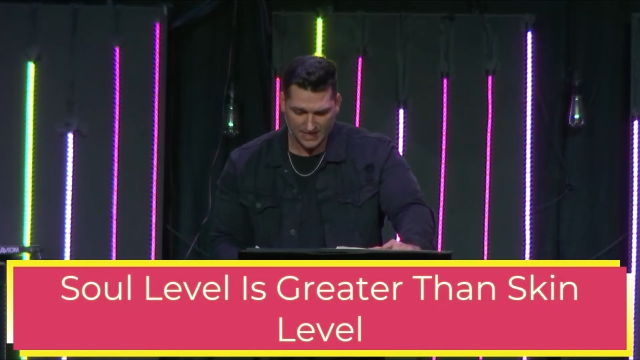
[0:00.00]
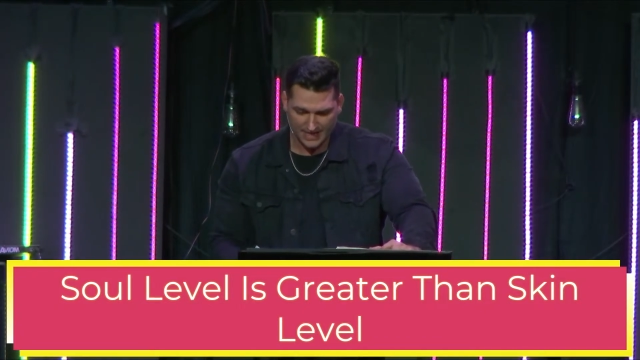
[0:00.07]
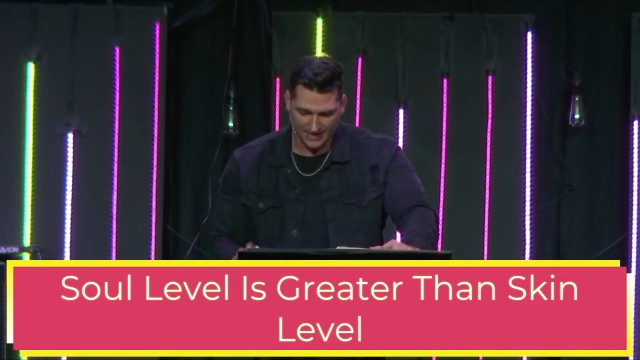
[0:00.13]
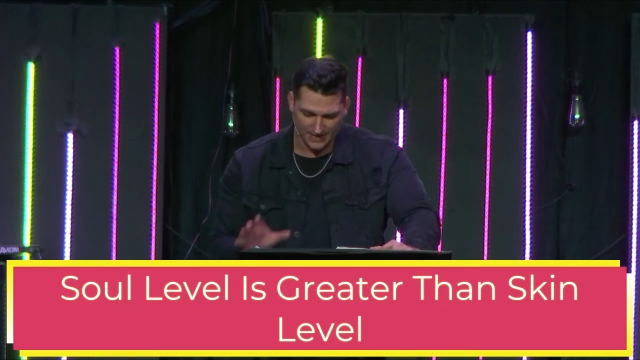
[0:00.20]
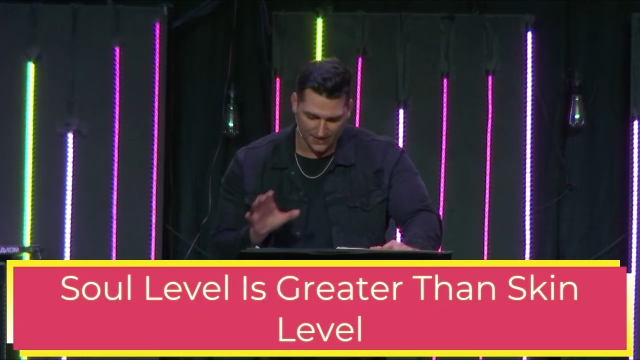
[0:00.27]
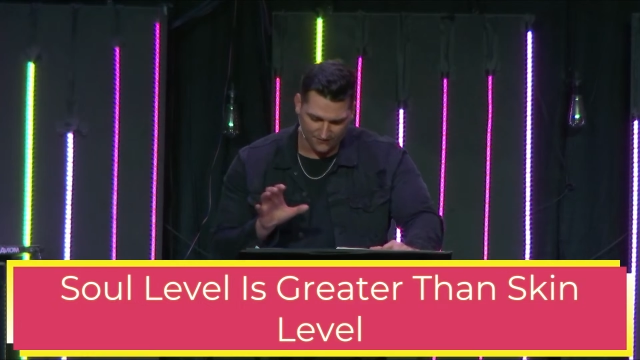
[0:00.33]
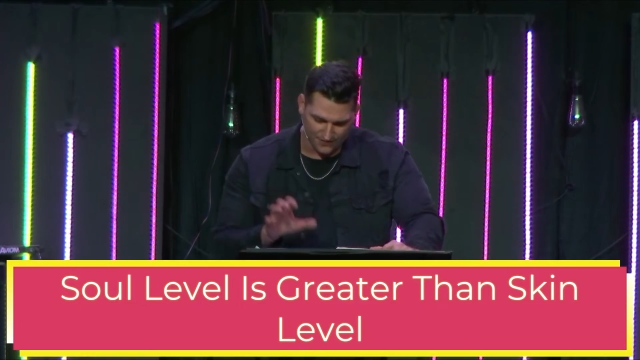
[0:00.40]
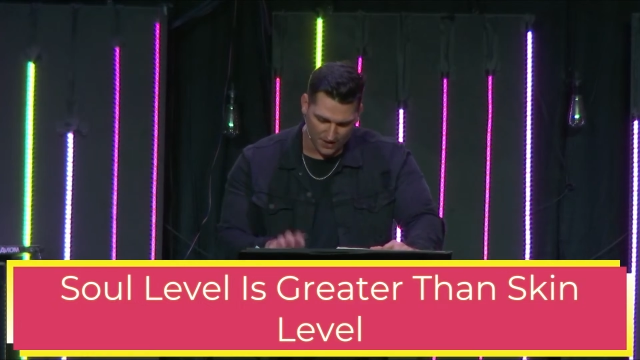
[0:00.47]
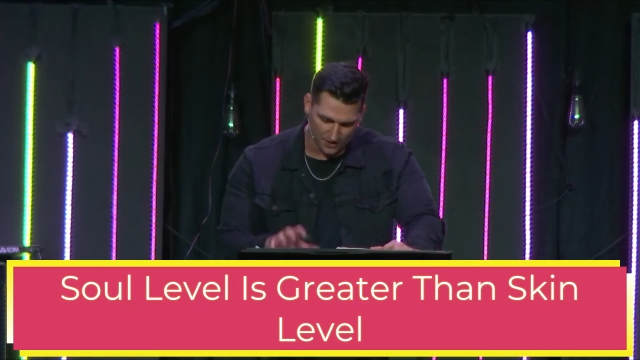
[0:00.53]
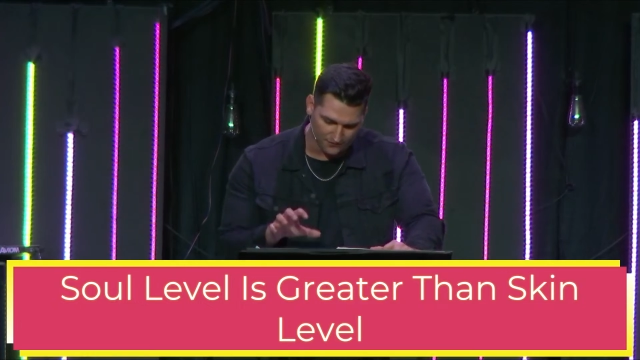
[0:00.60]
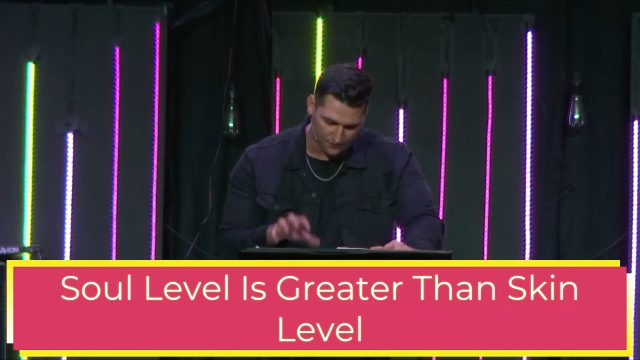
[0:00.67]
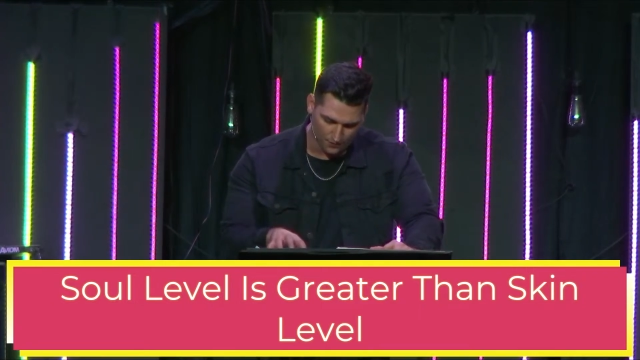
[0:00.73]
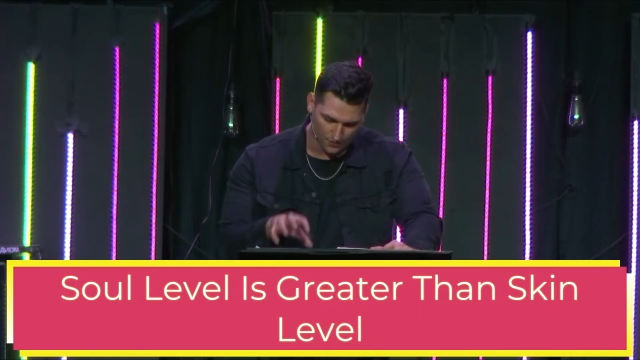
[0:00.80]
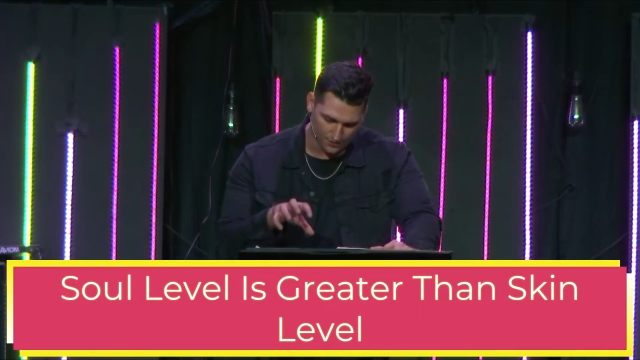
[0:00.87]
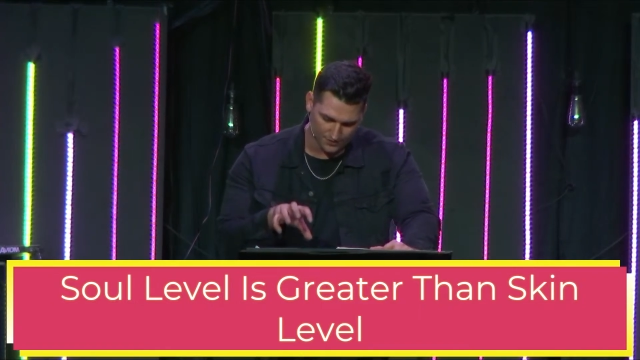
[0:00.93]
And he fell
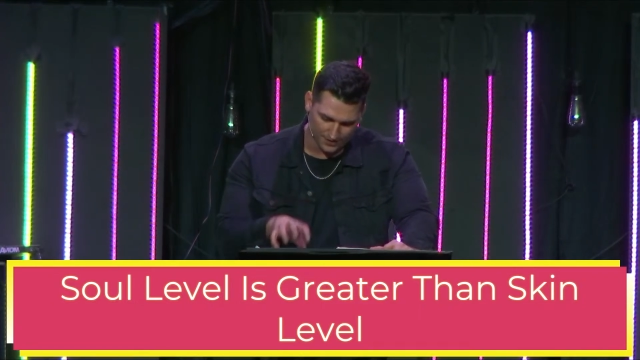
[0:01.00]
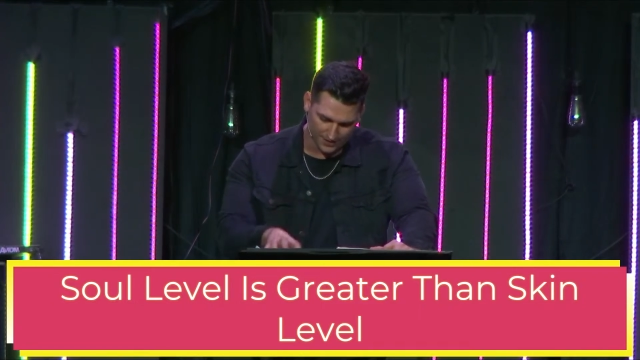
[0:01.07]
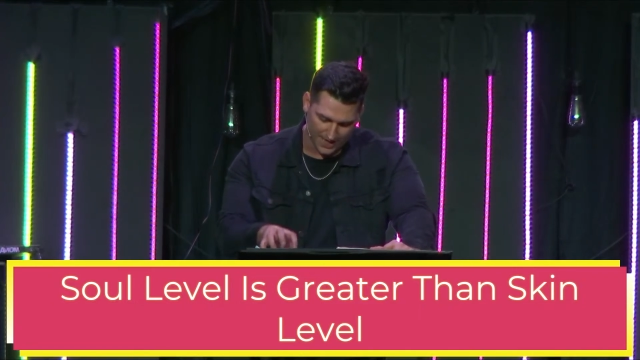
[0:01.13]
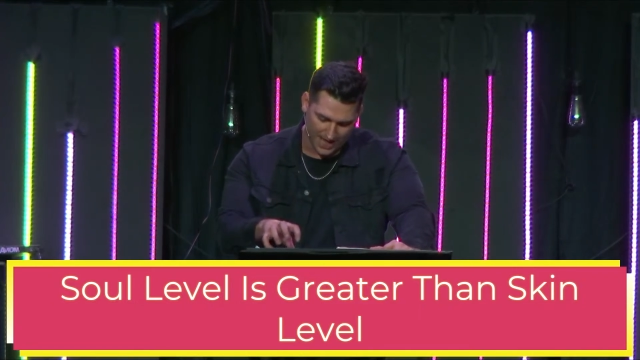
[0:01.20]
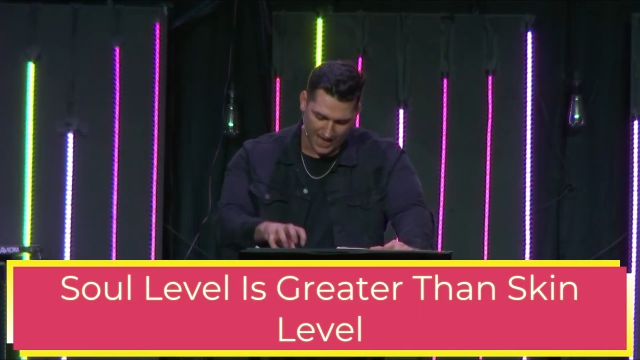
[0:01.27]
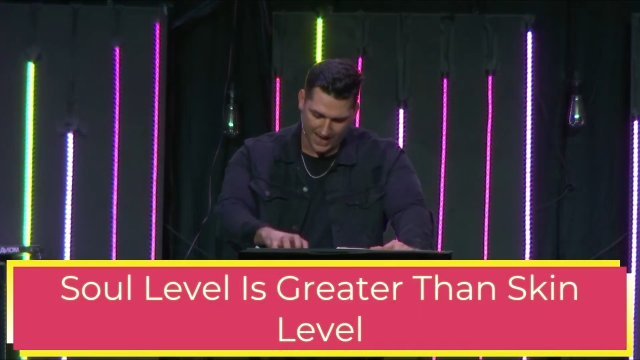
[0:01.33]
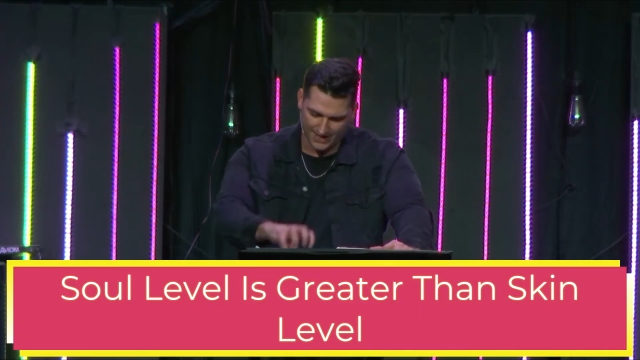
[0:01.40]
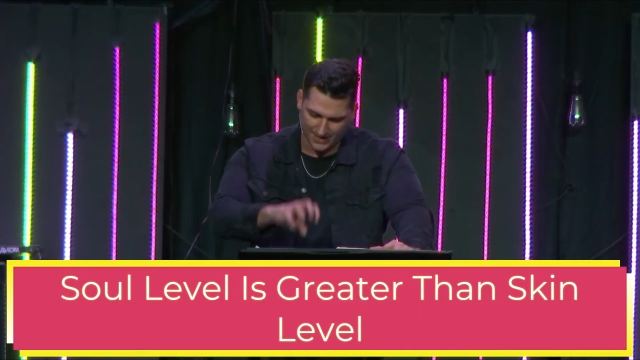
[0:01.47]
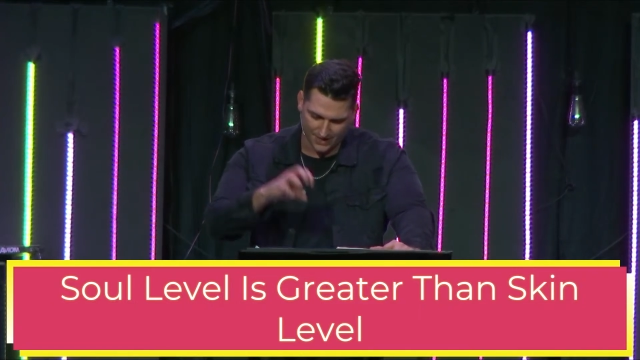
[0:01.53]
for the lie